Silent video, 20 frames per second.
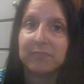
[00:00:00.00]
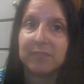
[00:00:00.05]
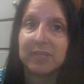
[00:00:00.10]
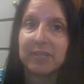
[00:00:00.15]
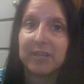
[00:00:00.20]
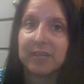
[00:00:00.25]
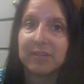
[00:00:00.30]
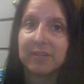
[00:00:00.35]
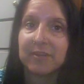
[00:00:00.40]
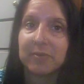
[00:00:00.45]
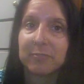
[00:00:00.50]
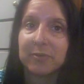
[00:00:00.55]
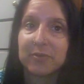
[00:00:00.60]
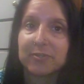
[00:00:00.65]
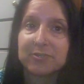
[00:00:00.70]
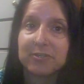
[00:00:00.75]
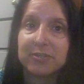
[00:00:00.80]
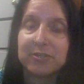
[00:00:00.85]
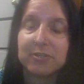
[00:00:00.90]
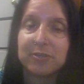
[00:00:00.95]
Like the
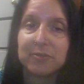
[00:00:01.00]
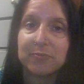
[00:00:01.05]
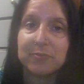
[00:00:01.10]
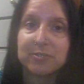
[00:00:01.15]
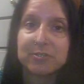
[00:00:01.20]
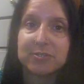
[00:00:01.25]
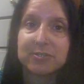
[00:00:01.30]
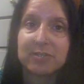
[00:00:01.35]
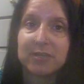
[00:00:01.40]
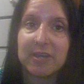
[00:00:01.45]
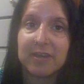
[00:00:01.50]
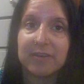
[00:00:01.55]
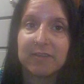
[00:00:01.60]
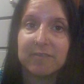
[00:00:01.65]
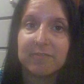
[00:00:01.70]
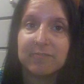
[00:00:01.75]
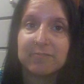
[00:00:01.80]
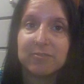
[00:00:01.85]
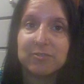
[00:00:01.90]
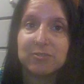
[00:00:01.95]
person who was kind
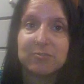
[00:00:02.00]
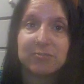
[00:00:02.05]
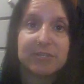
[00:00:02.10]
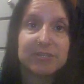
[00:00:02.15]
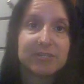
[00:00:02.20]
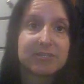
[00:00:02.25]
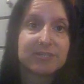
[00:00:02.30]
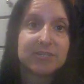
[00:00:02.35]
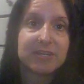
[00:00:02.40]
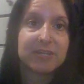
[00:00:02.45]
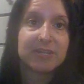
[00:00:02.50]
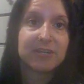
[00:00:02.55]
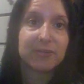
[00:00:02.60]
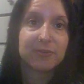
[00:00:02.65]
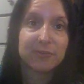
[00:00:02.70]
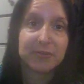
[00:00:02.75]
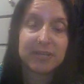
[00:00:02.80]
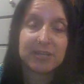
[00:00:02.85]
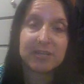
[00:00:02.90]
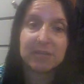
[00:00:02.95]
of doing his
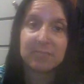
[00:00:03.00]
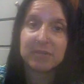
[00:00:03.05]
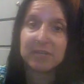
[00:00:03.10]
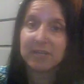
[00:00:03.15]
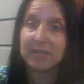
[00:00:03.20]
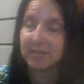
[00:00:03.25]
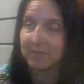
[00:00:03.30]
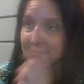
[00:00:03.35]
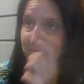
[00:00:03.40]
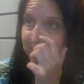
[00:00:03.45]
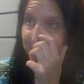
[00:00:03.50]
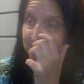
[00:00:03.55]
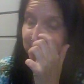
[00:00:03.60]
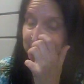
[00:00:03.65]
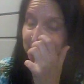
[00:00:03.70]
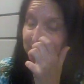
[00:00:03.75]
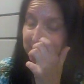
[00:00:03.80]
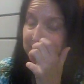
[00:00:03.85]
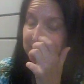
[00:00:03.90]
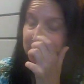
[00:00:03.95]
thing, greeting me. Well,
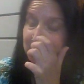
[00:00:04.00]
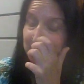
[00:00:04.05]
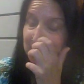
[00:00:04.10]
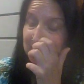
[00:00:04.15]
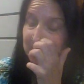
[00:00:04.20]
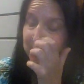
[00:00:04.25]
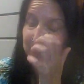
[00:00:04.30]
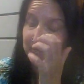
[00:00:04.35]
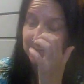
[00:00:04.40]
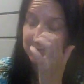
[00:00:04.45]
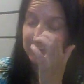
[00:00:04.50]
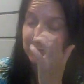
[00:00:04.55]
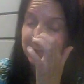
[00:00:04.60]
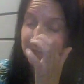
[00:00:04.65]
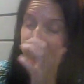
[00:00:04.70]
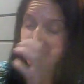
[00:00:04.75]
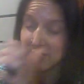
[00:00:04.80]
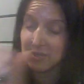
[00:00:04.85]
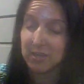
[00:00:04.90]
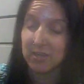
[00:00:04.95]
not greeting me, but
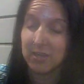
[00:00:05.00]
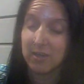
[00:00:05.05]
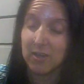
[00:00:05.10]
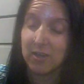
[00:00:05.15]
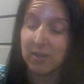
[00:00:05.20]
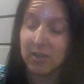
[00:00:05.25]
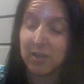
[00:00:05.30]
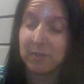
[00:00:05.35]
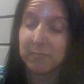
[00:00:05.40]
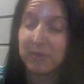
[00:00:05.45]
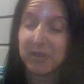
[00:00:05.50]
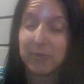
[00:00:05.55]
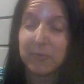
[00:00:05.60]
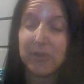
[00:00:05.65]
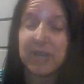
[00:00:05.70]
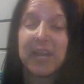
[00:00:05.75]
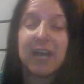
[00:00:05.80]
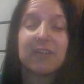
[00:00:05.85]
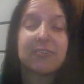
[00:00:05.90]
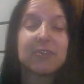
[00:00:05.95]
like on my
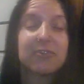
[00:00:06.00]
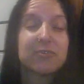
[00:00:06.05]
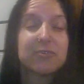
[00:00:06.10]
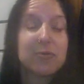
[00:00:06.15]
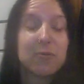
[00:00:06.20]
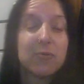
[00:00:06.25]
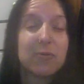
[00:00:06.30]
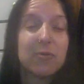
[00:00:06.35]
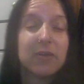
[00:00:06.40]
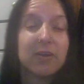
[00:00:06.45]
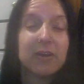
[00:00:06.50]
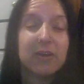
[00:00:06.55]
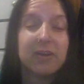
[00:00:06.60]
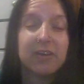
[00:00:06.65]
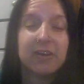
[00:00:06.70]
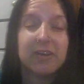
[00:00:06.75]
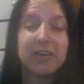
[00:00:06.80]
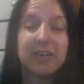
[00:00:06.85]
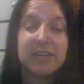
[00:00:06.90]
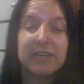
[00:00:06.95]
way out the door.
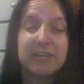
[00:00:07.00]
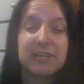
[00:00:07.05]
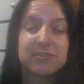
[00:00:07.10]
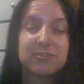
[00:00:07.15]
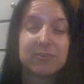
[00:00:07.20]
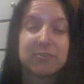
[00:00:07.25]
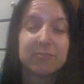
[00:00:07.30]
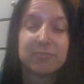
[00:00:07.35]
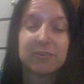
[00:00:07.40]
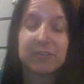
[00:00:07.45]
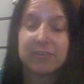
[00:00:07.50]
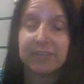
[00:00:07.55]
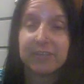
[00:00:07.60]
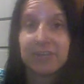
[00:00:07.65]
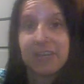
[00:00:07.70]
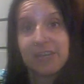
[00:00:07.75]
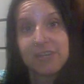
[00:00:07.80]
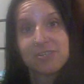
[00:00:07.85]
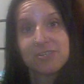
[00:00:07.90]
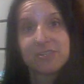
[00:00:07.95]
And he's over on
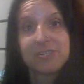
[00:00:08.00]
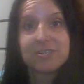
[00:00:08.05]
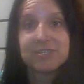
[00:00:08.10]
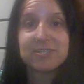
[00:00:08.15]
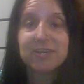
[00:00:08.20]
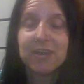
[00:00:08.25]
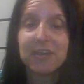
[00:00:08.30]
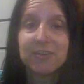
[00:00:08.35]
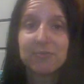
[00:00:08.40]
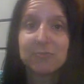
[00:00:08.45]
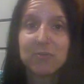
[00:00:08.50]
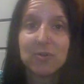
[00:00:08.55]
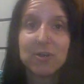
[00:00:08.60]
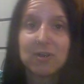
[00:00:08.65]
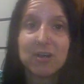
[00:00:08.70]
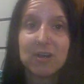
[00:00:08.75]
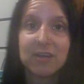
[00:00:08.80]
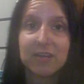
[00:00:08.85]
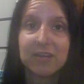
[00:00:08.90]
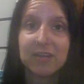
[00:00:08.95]
the edge of the
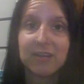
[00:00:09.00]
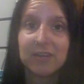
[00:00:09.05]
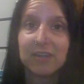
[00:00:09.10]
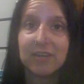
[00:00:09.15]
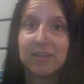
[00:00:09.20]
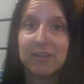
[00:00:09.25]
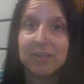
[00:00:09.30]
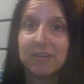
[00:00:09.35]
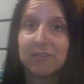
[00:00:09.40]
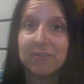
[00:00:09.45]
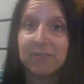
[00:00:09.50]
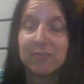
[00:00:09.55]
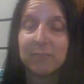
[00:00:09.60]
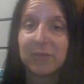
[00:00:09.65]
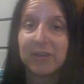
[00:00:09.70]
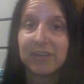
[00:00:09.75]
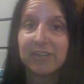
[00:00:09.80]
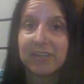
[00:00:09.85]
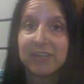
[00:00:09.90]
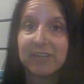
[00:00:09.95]
sidewalk, over
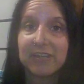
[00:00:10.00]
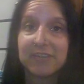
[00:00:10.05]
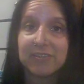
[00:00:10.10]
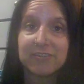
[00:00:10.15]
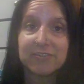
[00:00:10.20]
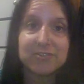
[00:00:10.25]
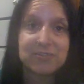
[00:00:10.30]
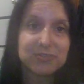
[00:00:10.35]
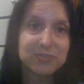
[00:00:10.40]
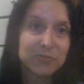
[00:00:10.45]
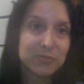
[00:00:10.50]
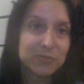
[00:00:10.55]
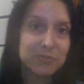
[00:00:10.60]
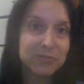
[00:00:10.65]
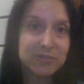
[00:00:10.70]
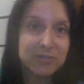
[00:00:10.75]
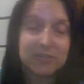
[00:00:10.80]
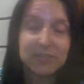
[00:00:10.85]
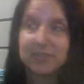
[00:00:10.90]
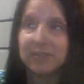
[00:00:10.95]
by the end of the
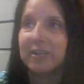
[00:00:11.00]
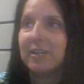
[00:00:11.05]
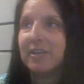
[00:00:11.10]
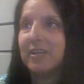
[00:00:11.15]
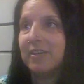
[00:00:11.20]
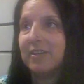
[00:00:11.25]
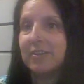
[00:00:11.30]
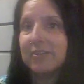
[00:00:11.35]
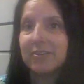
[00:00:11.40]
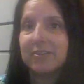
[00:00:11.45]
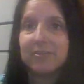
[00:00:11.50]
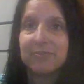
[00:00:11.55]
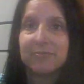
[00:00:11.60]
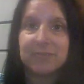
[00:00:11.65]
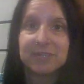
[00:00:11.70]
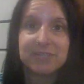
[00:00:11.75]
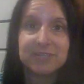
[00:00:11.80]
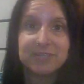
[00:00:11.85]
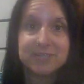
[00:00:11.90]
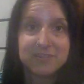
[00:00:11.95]
store,
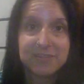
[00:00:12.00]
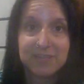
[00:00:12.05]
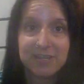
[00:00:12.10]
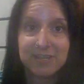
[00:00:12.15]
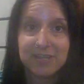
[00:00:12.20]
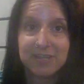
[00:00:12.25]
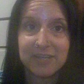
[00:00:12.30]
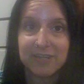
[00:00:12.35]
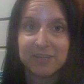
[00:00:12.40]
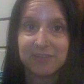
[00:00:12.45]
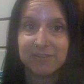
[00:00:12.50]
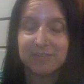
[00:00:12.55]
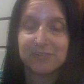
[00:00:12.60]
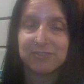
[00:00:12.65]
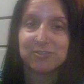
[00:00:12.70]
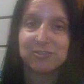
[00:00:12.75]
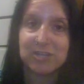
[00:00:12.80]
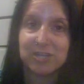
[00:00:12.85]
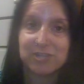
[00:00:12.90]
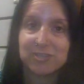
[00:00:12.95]
doing his thing,
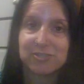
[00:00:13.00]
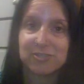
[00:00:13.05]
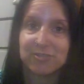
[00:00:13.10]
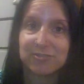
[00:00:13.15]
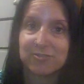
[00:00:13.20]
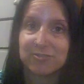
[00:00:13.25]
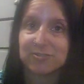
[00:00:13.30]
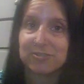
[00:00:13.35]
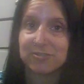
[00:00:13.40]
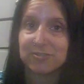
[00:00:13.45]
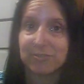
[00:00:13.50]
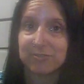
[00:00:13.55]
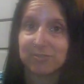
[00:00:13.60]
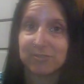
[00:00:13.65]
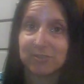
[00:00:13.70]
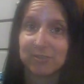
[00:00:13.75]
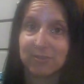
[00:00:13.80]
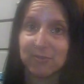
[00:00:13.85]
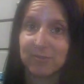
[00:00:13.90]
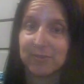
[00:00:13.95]
the gestures, the
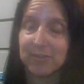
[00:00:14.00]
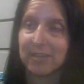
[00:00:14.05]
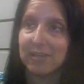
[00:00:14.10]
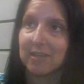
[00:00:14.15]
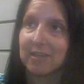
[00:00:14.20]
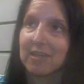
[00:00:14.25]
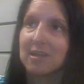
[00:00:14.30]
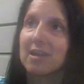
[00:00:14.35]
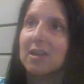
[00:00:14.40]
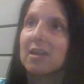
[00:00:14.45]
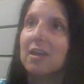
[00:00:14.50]
clothing,